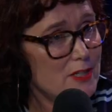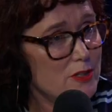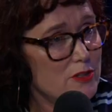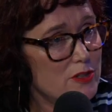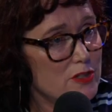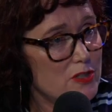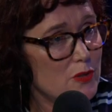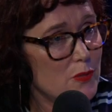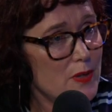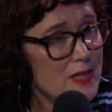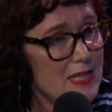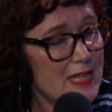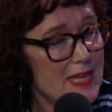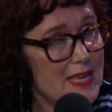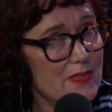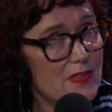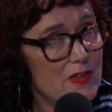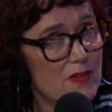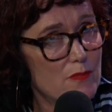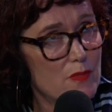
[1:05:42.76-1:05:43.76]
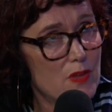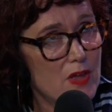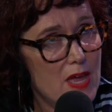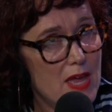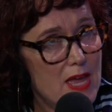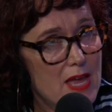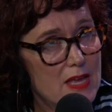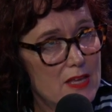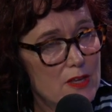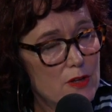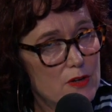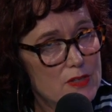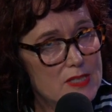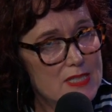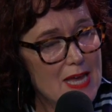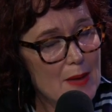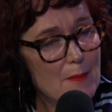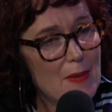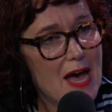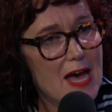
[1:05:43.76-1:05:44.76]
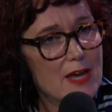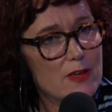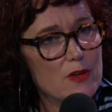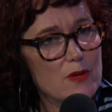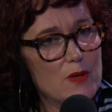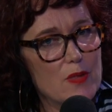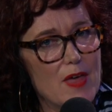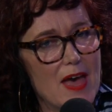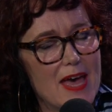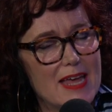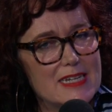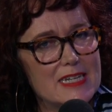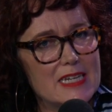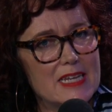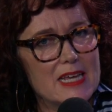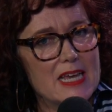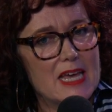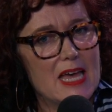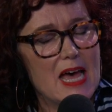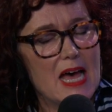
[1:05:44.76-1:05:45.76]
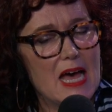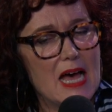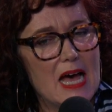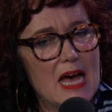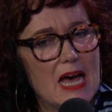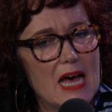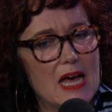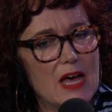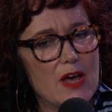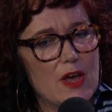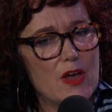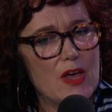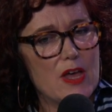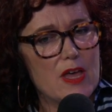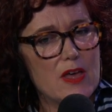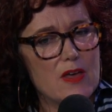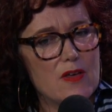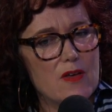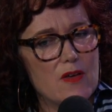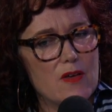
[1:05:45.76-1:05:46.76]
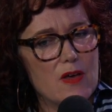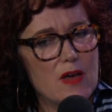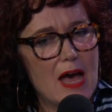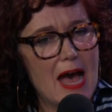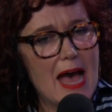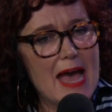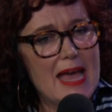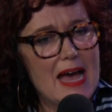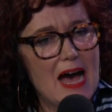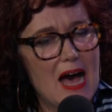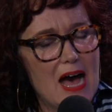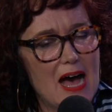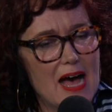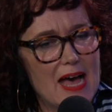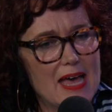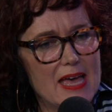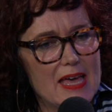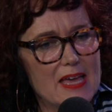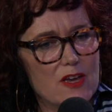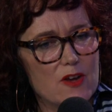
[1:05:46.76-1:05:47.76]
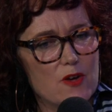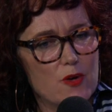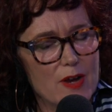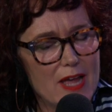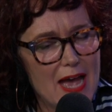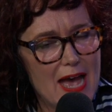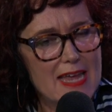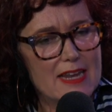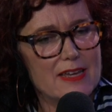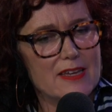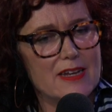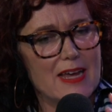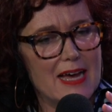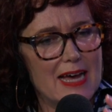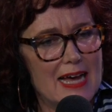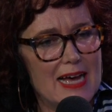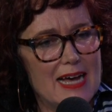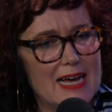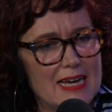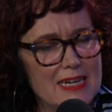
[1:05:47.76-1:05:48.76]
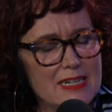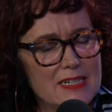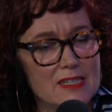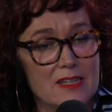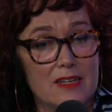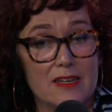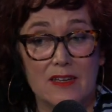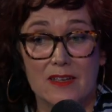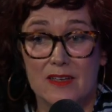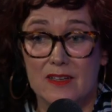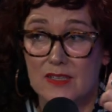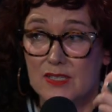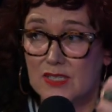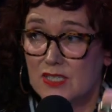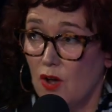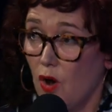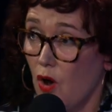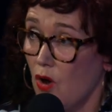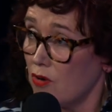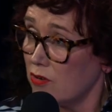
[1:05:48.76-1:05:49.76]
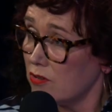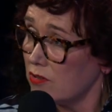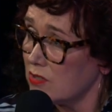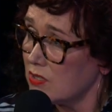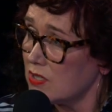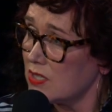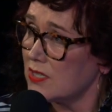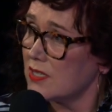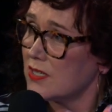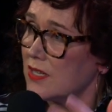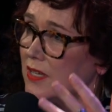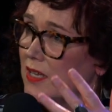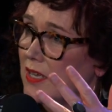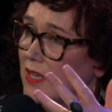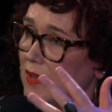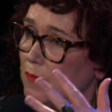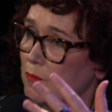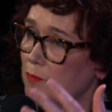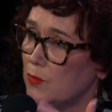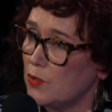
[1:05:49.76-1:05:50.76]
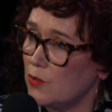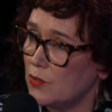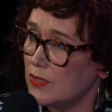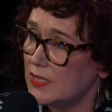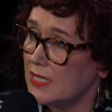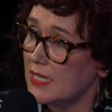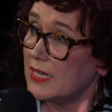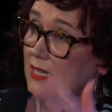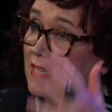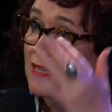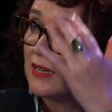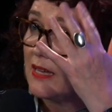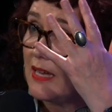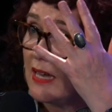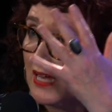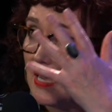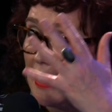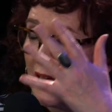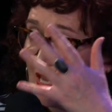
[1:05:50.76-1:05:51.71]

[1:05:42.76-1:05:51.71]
back to you just quickly. Some argue that AI-created art, songs, music...